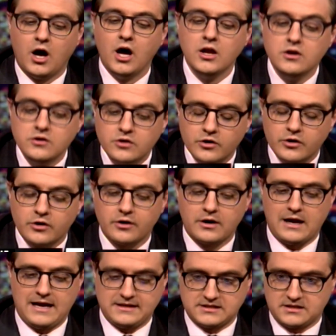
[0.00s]

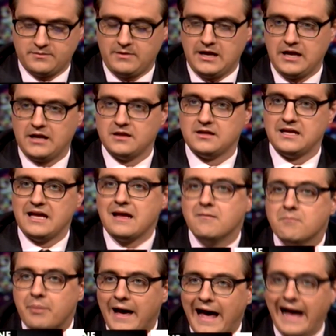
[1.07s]
underestimate the
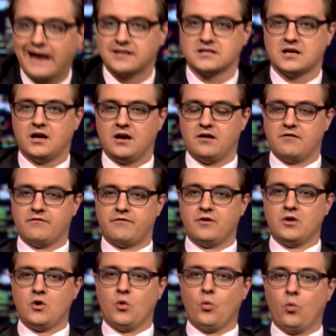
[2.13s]
impact of
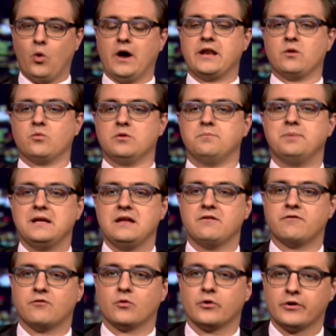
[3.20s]
what it would be
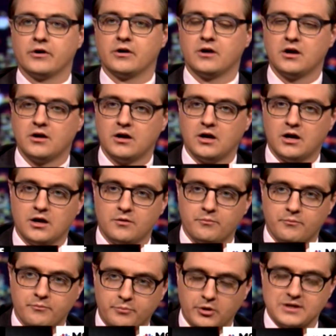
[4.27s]
for
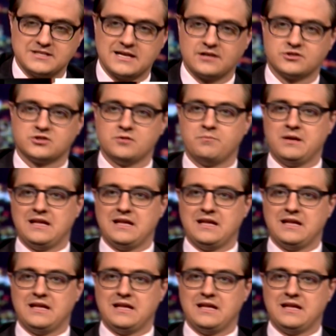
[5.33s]
Bernie Sanders to